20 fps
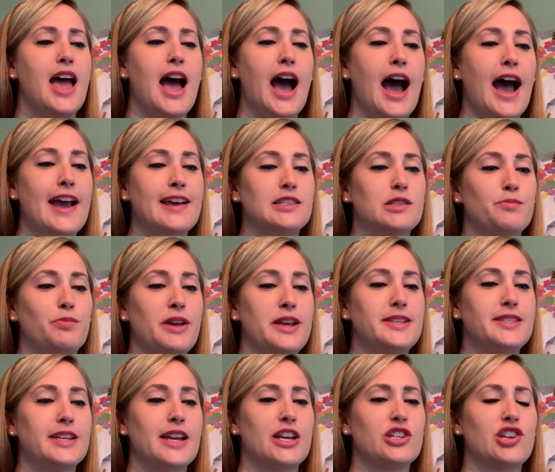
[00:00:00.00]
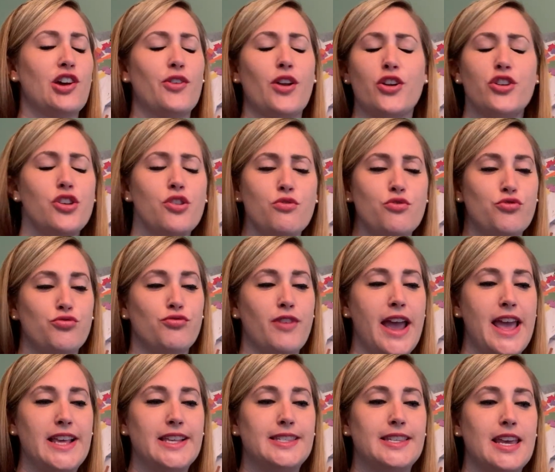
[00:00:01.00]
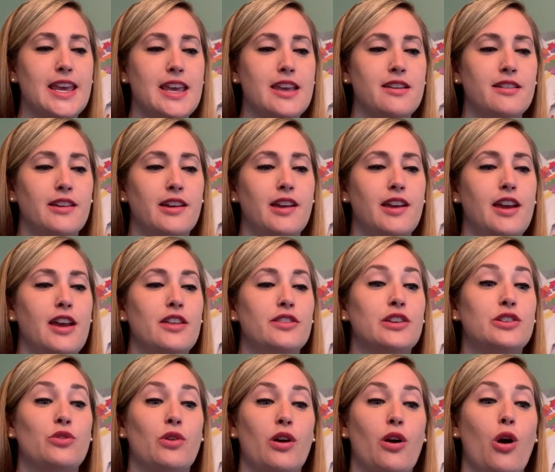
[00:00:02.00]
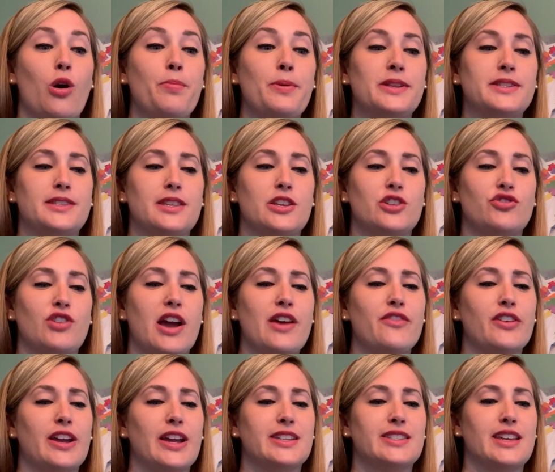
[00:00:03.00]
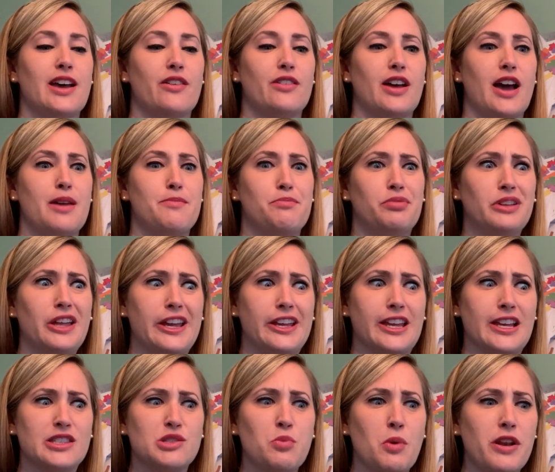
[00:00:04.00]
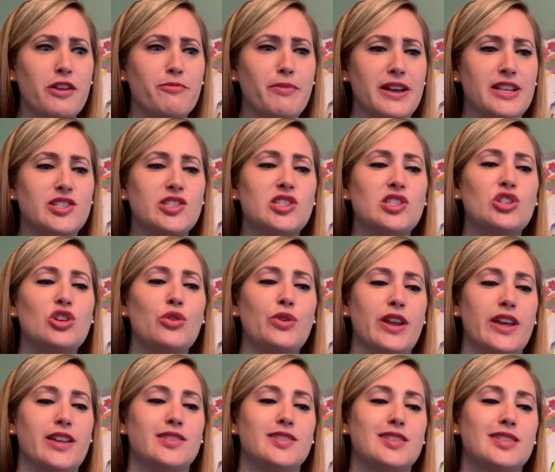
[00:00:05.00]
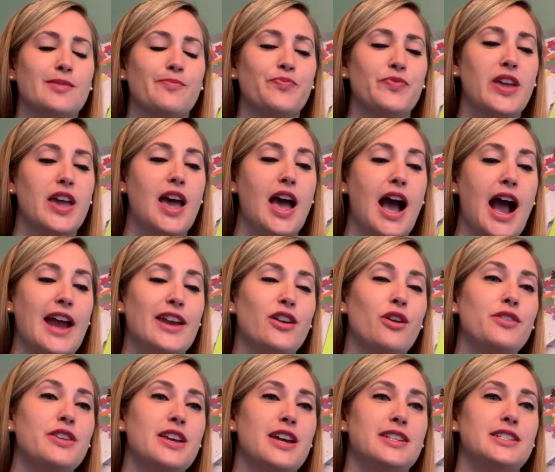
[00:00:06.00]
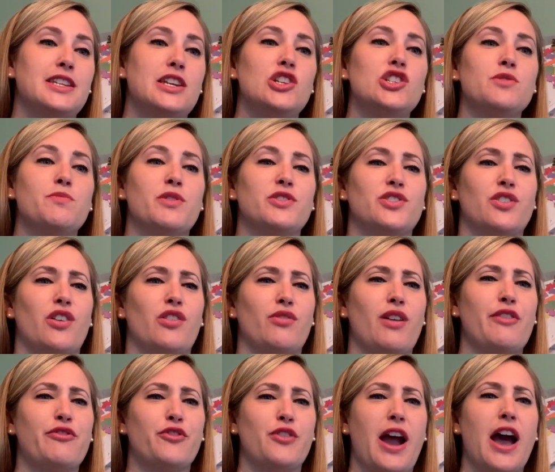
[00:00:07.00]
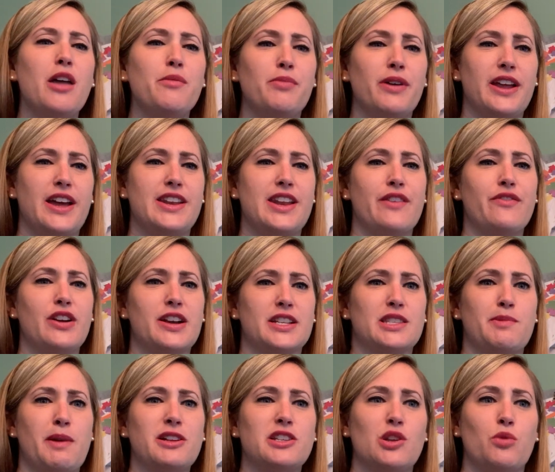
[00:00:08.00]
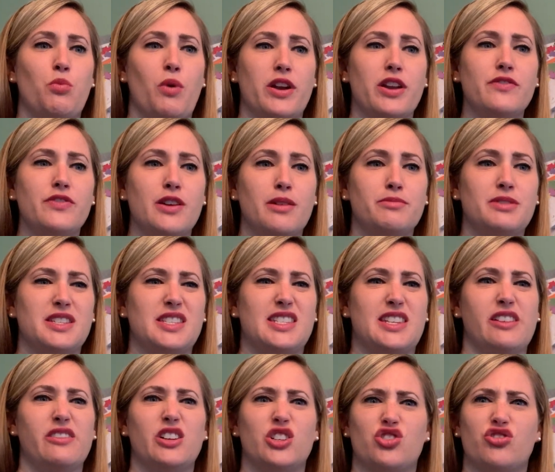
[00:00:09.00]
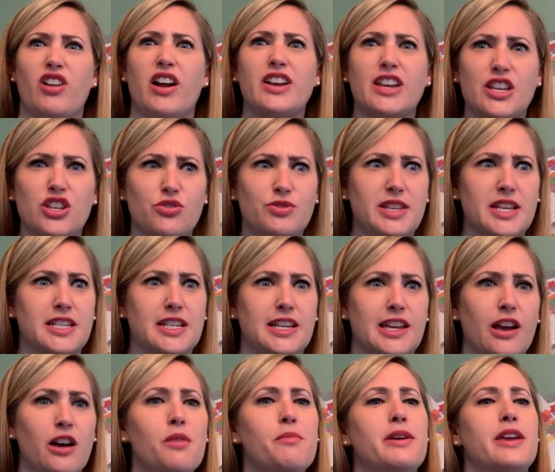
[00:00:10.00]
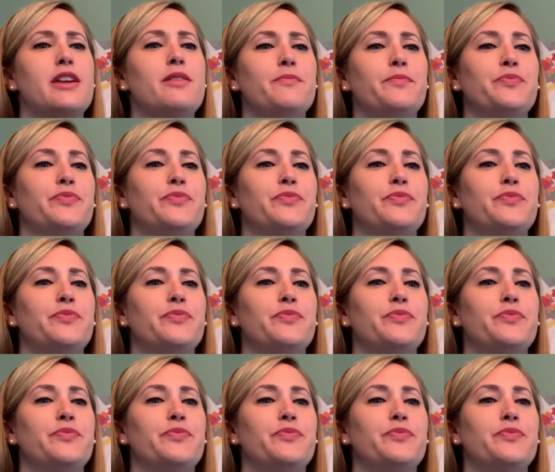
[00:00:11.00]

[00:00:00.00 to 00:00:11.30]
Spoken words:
Eyes blazing, I shout, "Are you crazy?" The door opens and the driver gets out. I blink. It's one of my students. I know the Unteachables are a rough crowd, but I never expected one of them to steal a truck and use it to kill me.